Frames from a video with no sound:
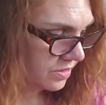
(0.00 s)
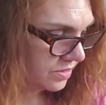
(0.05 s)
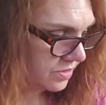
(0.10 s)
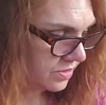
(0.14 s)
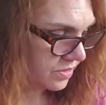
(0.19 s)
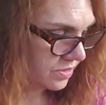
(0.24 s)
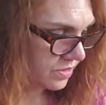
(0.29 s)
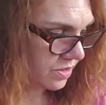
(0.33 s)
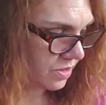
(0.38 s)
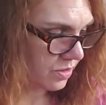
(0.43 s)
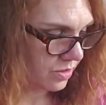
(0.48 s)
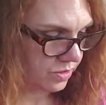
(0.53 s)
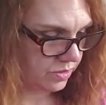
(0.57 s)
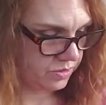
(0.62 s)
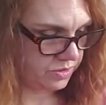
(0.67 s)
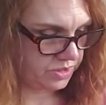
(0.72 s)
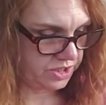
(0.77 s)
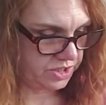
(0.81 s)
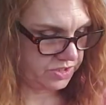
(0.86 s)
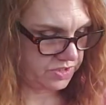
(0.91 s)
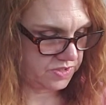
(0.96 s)

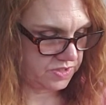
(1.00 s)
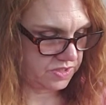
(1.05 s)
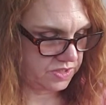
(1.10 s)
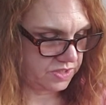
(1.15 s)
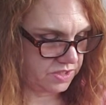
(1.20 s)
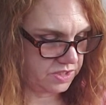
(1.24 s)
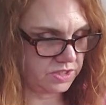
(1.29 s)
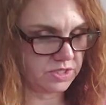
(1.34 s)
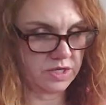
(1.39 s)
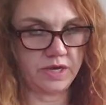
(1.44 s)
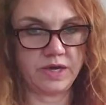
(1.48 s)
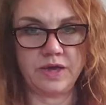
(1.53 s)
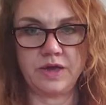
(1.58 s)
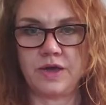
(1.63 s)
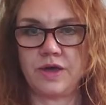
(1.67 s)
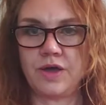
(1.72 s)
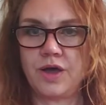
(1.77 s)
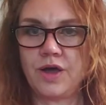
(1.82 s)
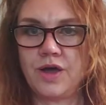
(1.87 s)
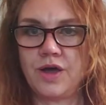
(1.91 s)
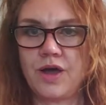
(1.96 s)
So decent
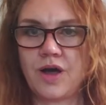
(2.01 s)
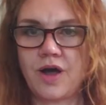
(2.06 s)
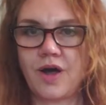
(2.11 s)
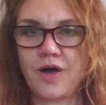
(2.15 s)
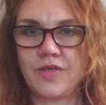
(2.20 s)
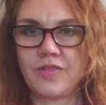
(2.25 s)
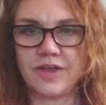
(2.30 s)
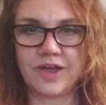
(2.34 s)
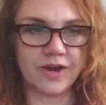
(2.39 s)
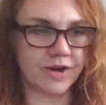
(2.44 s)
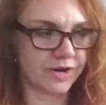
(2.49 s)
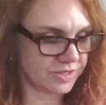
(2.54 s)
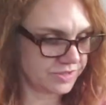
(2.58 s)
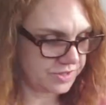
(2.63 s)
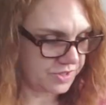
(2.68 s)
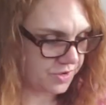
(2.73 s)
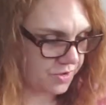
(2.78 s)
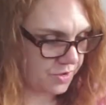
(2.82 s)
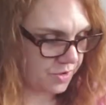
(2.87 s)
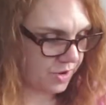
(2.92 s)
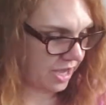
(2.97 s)
uh, haul there.
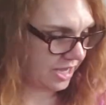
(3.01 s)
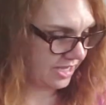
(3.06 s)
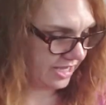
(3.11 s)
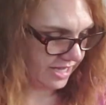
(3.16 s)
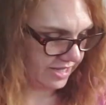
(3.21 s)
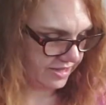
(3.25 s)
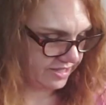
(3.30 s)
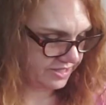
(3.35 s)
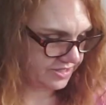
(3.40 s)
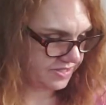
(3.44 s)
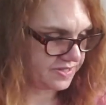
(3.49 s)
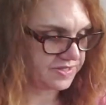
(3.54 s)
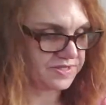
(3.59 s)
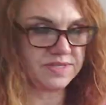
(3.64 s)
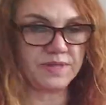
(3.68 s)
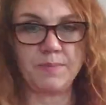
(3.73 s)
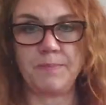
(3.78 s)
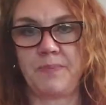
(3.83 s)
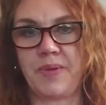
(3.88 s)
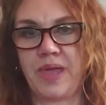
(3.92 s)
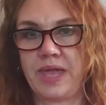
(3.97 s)
So again, this is
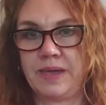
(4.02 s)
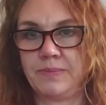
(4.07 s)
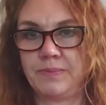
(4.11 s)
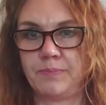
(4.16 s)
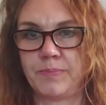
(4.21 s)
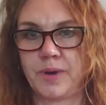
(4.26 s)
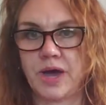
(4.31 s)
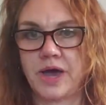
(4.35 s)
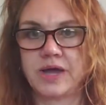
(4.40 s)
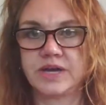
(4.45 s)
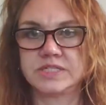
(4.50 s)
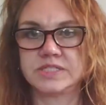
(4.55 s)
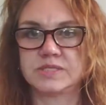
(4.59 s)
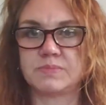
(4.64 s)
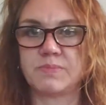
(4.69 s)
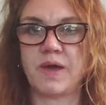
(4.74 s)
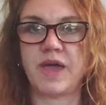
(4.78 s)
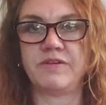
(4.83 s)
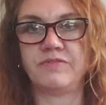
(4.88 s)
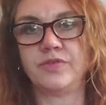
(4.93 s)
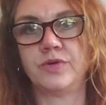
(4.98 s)
the Babe Box
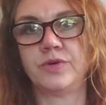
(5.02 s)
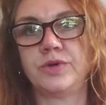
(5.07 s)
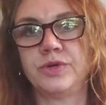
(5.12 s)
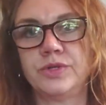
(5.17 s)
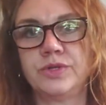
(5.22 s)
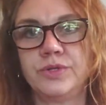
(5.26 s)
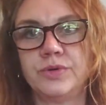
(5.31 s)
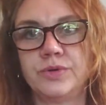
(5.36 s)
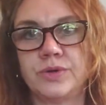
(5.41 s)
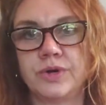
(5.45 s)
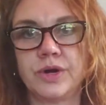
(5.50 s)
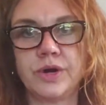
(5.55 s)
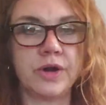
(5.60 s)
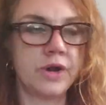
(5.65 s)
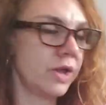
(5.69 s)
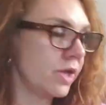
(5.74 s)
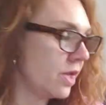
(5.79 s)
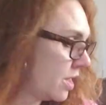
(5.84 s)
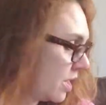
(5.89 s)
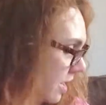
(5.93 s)
by Focallure.